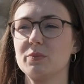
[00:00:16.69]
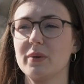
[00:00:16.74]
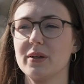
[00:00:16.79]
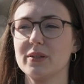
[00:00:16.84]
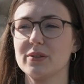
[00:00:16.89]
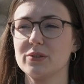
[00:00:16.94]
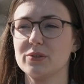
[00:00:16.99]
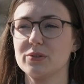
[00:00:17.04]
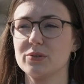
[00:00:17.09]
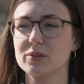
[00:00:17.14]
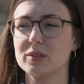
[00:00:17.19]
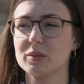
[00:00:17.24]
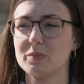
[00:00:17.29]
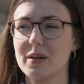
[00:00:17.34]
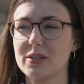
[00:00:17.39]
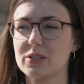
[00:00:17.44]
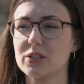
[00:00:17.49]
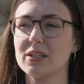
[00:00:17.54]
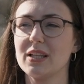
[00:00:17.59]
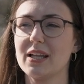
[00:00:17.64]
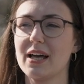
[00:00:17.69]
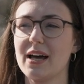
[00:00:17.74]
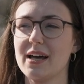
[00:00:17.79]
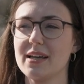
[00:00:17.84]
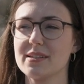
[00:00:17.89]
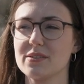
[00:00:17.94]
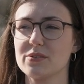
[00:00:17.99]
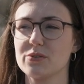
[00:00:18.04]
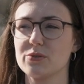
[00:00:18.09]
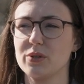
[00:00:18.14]
but to
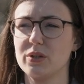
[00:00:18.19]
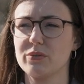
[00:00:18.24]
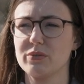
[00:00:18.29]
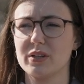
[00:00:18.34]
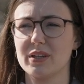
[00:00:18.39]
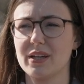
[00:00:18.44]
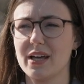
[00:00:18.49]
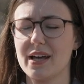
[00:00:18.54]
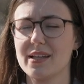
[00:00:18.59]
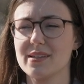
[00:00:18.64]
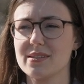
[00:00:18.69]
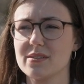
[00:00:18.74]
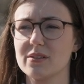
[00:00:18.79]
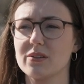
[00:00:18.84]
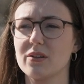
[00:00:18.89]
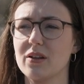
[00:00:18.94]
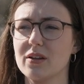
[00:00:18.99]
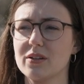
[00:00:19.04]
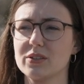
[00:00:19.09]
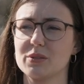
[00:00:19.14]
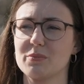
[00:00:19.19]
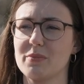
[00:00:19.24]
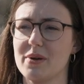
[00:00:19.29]
specialize and to even enhance the knowledge,